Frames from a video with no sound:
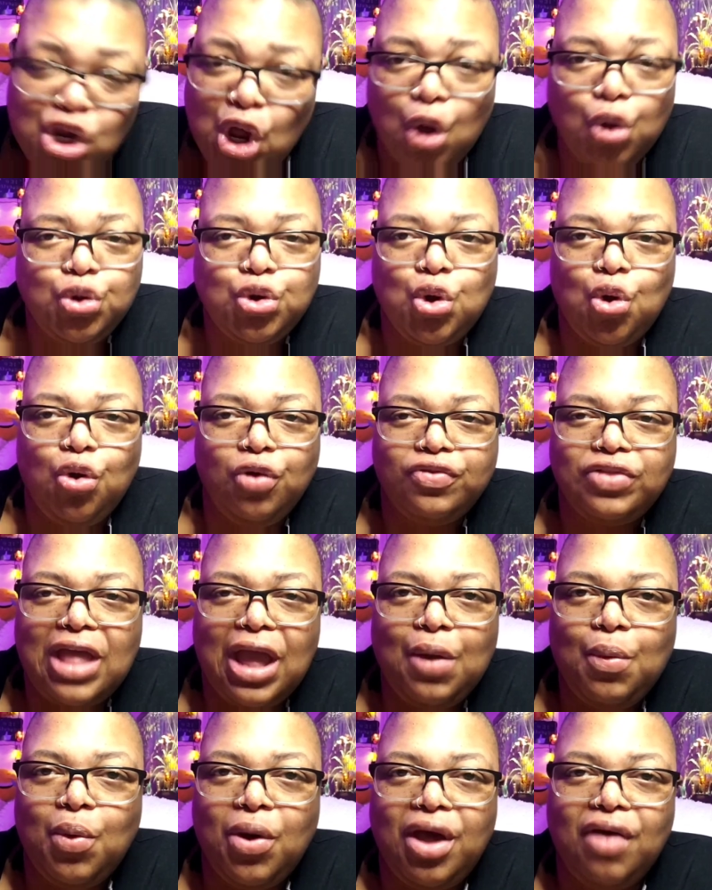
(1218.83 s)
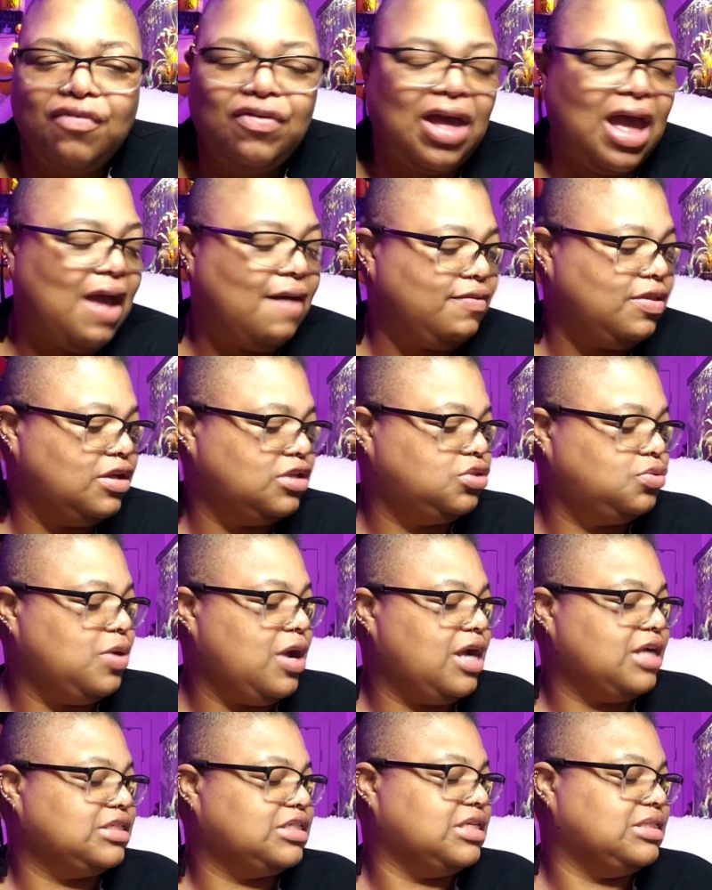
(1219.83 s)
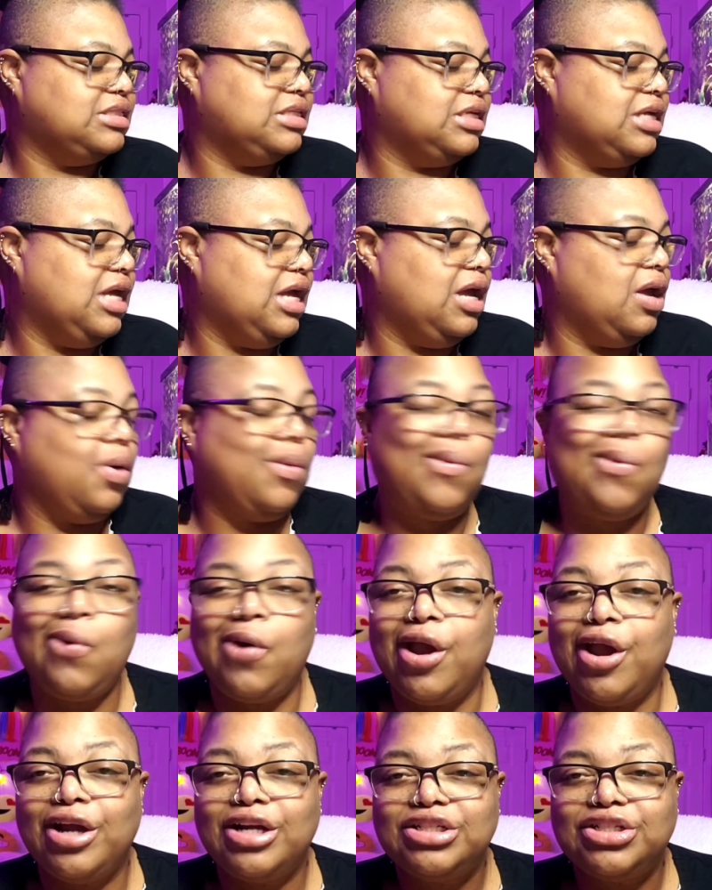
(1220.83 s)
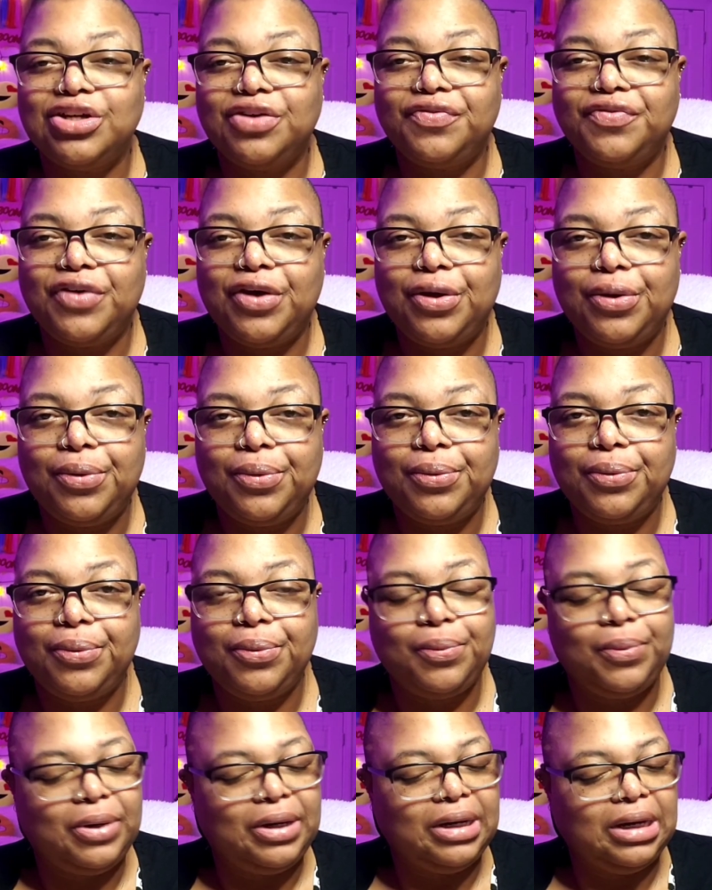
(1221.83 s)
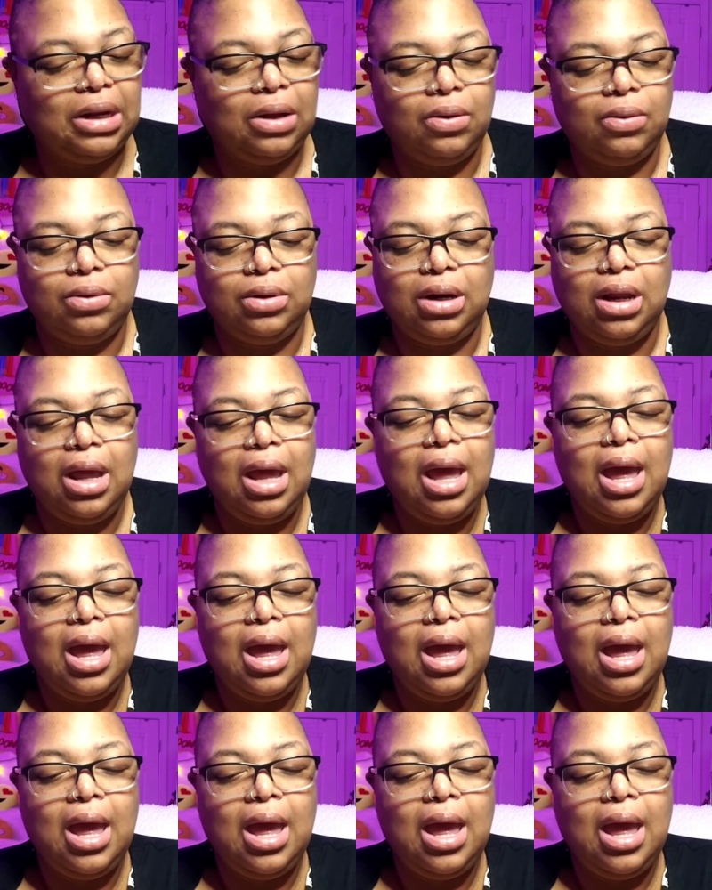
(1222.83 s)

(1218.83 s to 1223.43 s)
don't know if they will ever have those records, because again, where's her phone? We don't.